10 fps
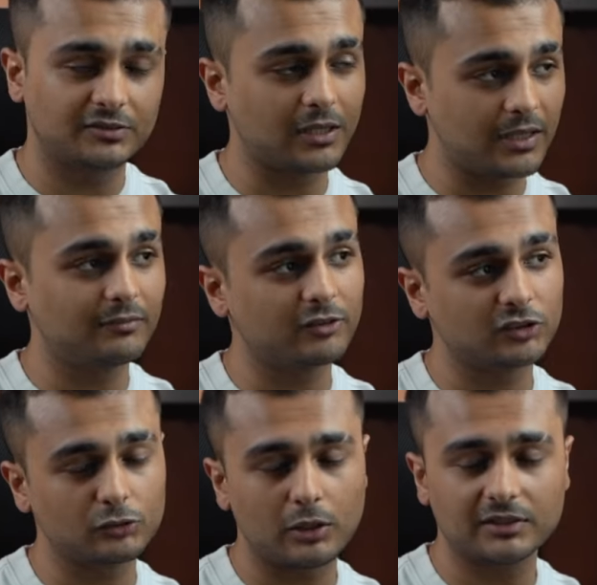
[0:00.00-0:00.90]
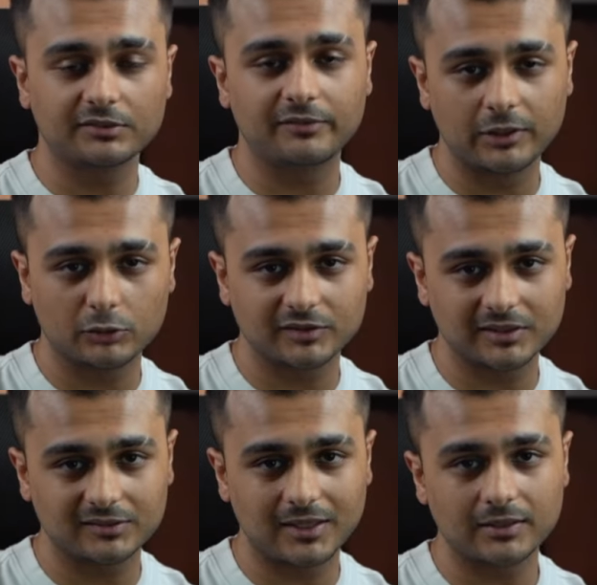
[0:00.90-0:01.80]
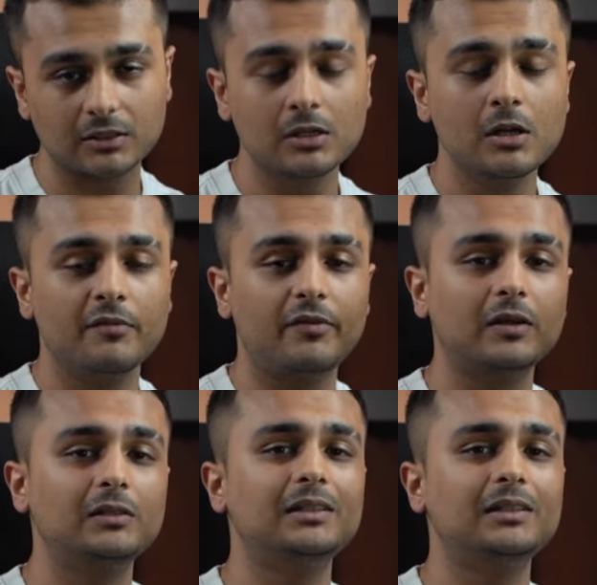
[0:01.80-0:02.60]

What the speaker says: thing, which is called as a video sales letter funnel,